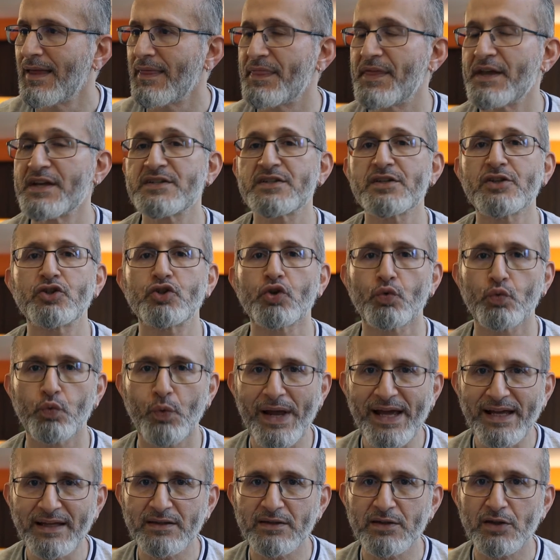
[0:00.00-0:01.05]
There's a
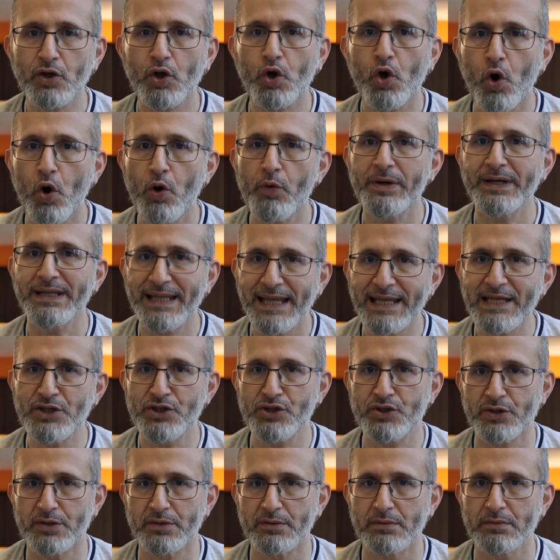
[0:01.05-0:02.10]
direct
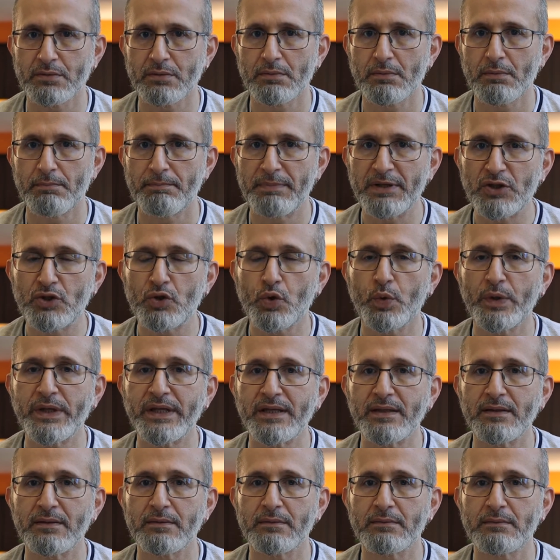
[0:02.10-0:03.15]
correlation
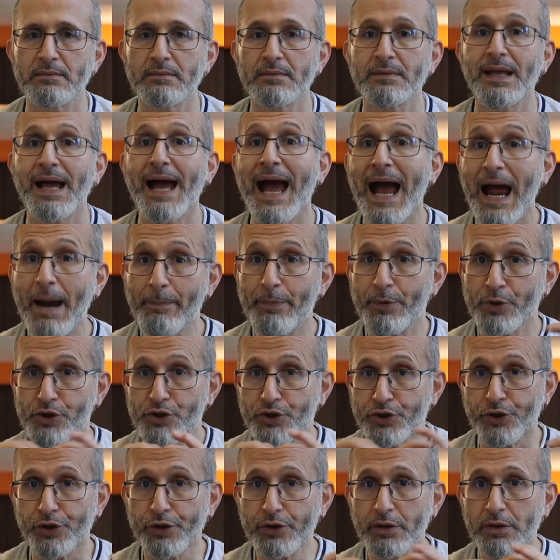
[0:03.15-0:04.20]
between
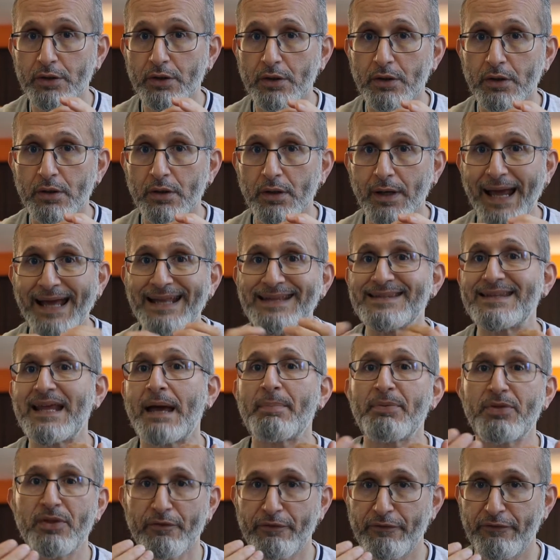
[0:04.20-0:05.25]
aperture and
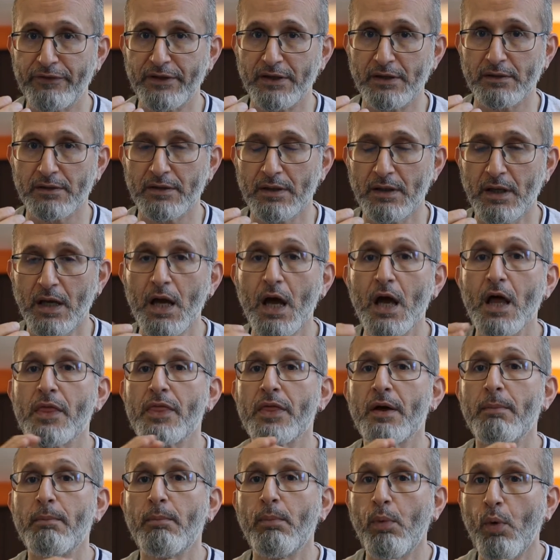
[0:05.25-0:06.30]
depth of field.
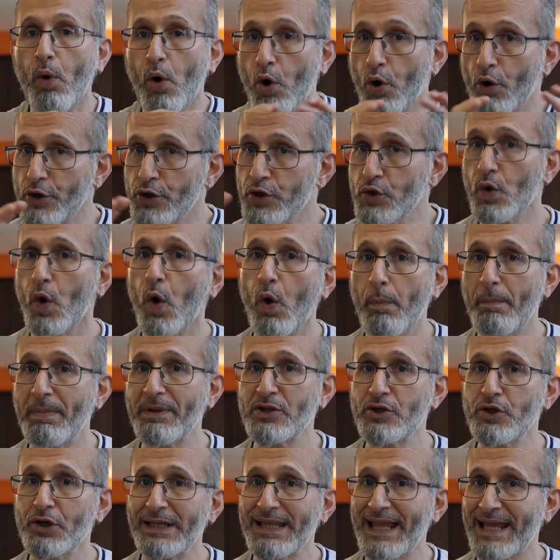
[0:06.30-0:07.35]
The more you
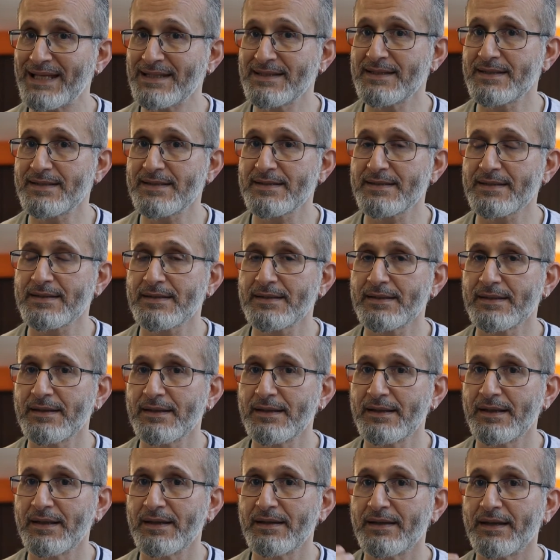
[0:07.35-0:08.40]
open your lens,
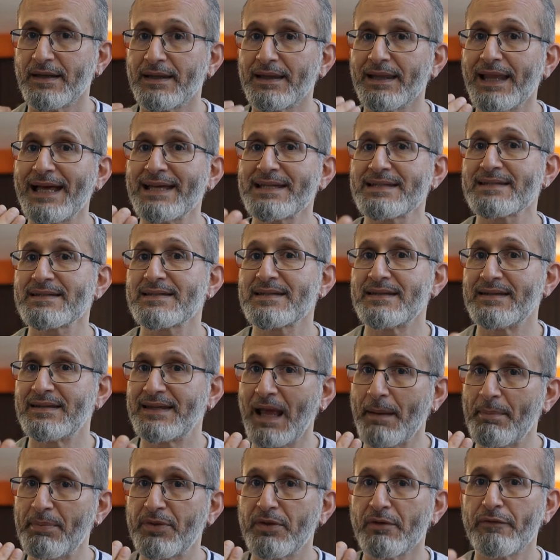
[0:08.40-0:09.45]
the less
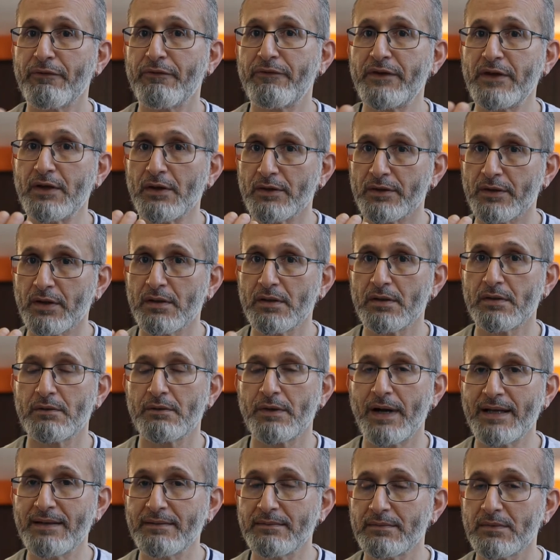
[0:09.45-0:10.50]
depth of field,
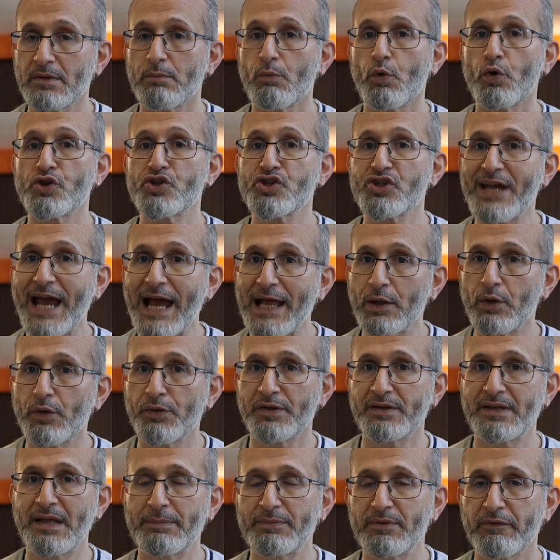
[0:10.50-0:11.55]
right? The more shallow
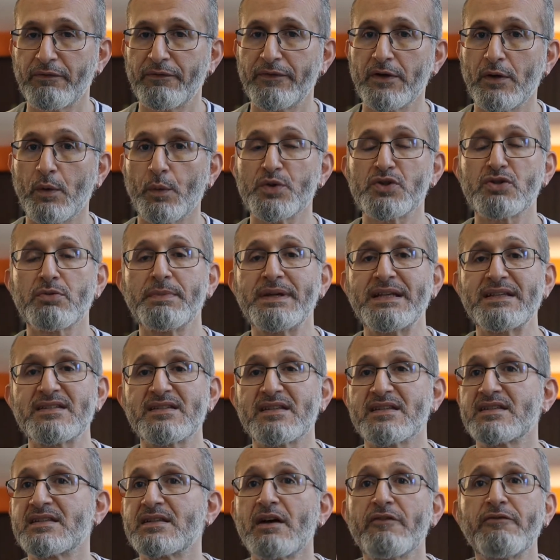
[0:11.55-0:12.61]
the depth of field, which means
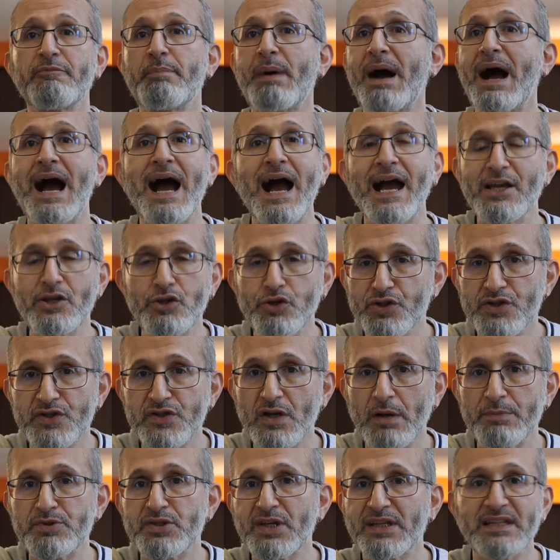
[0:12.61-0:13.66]
the stuff behind your
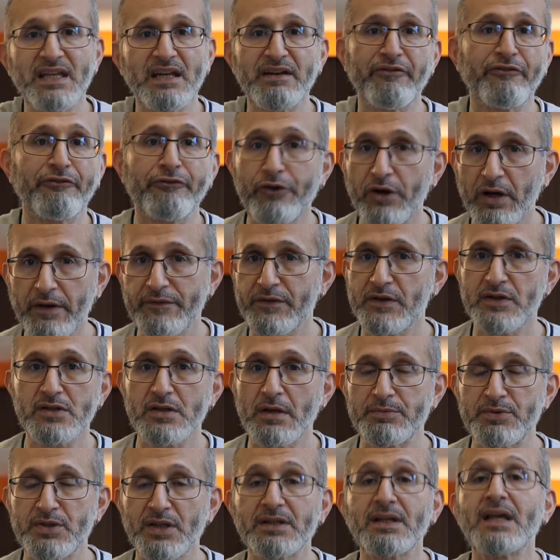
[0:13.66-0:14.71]
subject and in front of your
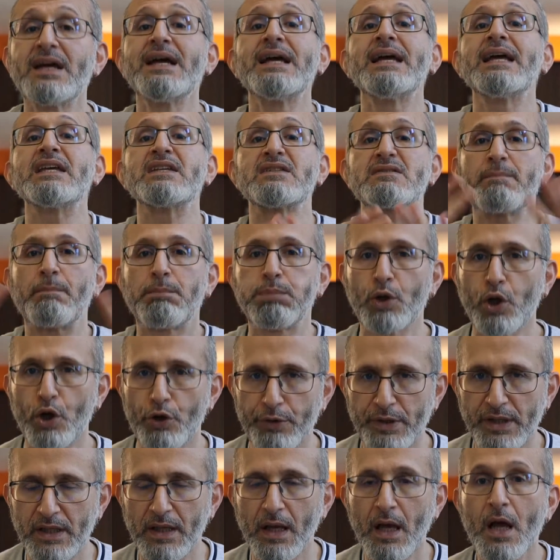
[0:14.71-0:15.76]
subject is
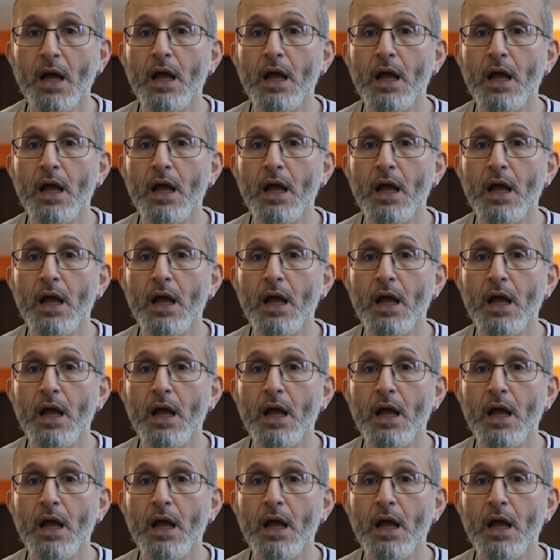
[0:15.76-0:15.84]
blurry.